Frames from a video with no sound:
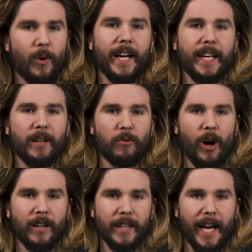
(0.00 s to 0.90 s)
what did I get
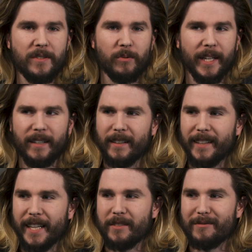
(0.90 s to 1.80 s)
wrong last week?
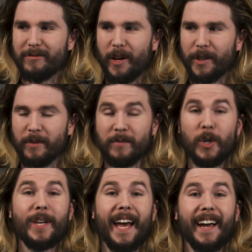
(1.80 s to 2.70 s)
That doesn't follow.
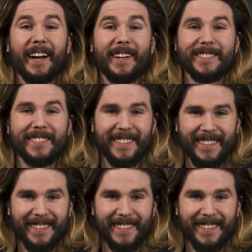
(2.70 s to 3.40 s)
Who cares?